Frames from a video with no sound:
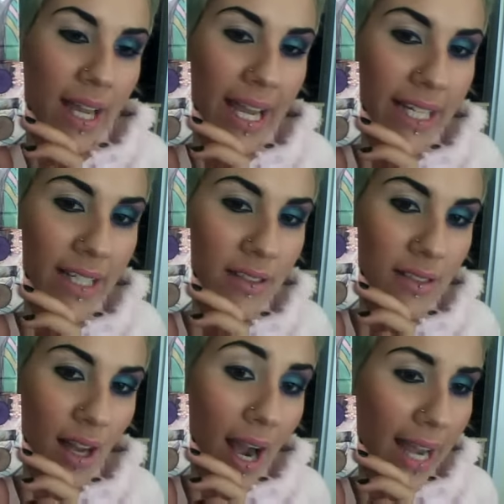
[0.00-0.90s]
and
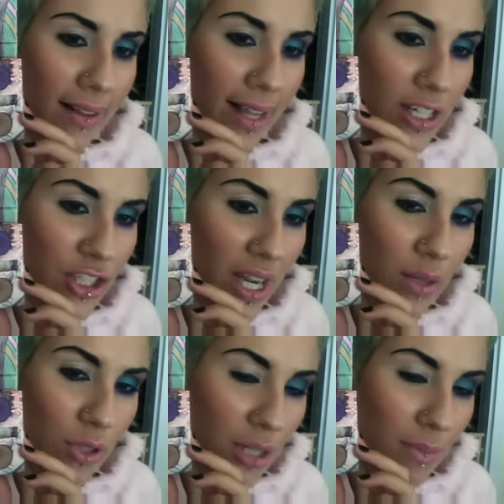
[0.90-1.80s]
a highlight
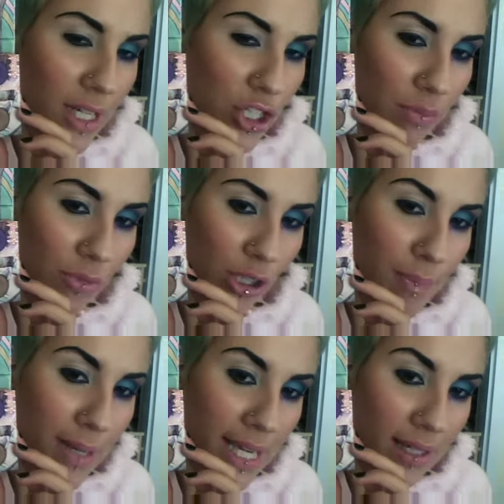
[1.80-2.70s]
shade which can be a shimmery
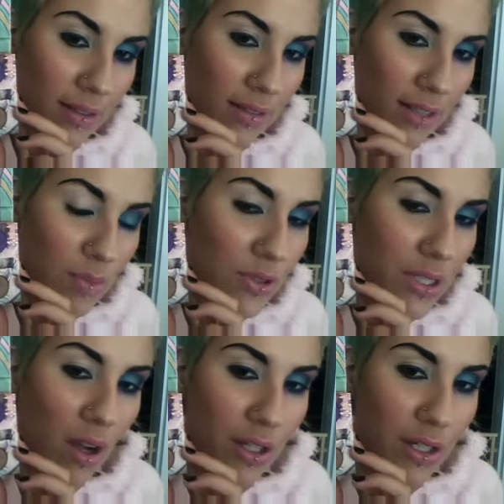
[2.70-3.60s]
pink. That's
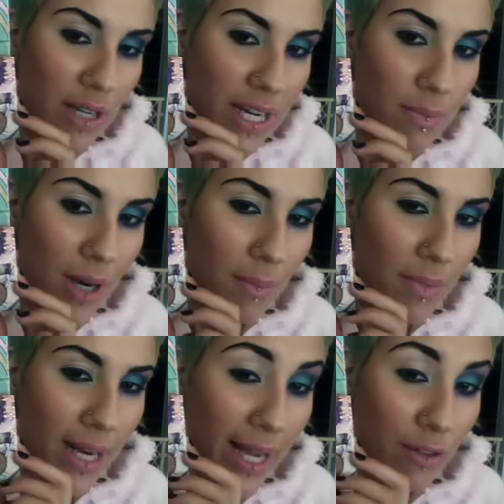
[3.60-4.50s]
mostly all you need, but I'm going
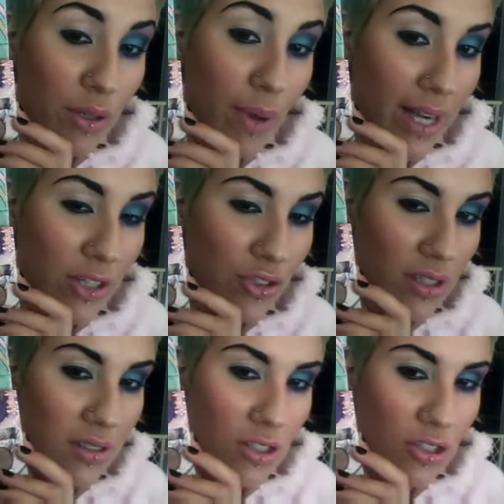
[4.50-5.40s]
to add a few
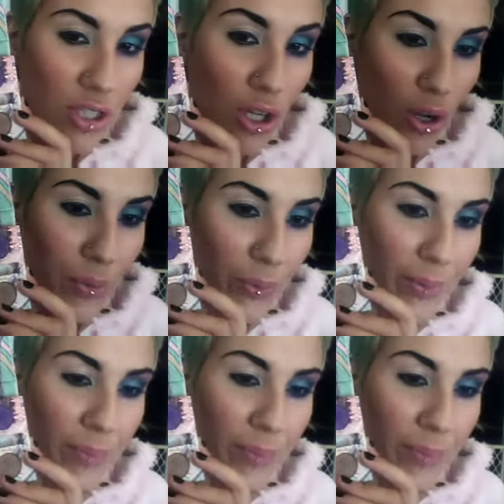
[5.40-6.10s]
extras just to contour.